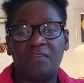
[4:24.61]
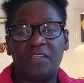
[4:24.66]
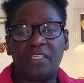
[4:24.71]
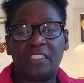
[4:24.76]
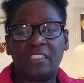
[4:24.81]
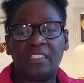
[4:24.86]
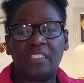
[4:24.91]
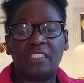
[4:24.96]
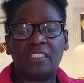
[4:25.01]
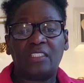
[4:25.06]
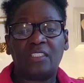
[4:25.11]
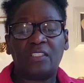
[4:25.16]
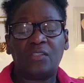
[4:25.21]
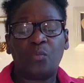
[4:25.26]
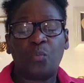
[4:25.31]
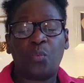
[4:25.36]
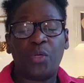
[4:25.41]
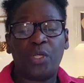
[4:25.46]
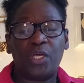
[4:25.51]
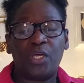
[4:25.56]
this is
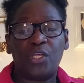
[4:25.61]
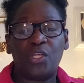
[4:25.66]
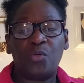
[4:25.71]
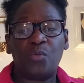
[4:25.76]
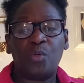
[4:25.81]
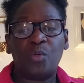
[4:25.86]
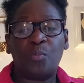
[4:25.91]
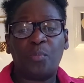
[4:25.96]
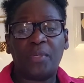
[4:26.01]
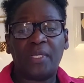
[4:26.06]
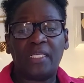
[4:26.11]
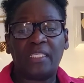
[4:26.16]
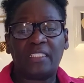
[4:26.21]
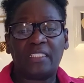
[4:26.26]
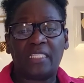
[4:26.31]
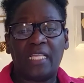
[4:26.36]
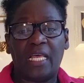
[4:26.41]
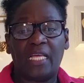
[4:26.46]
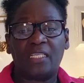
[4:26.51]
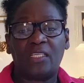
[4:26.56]
where you will place
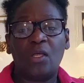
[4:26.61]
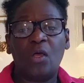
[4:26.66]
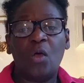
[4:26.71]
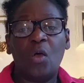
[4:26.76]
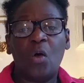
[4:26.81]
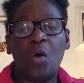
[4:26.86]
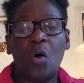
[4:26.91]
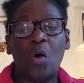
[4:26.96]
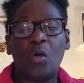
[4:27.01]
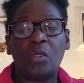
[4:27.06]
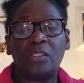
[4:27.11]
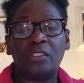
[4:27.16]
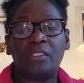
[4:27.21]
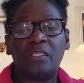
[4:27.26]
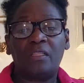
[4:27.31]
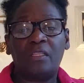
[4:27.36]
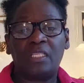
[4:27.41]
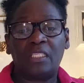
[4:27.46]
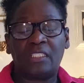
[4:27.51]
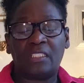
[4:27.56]
that under
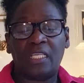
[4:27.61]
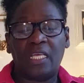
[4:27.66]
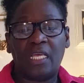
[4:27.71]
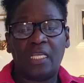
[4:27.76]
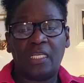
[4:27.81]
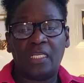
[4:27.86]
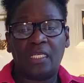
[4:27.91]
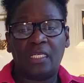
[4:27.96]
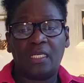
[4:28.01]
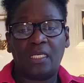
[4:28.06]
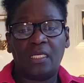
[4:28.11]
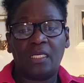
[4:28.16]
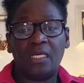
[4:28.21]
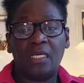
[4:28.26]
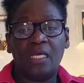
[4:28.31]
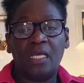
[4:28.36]
this heading.